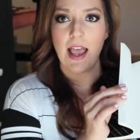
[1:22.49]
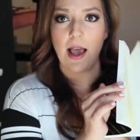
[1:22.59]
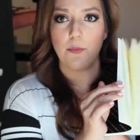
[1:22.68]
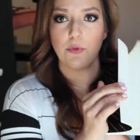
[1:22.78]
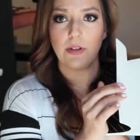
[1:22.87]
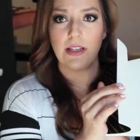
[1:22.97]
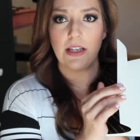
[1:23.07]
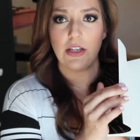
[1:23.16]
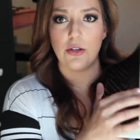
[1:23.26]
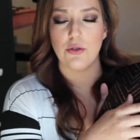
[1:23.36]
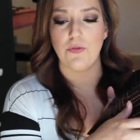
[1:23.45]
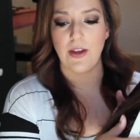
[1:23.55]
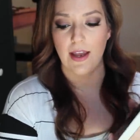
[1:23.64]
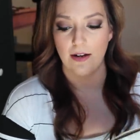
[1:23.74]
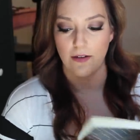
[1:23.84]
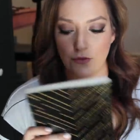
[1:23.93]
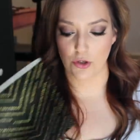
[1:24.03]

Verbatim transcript: I'm really a huge fan of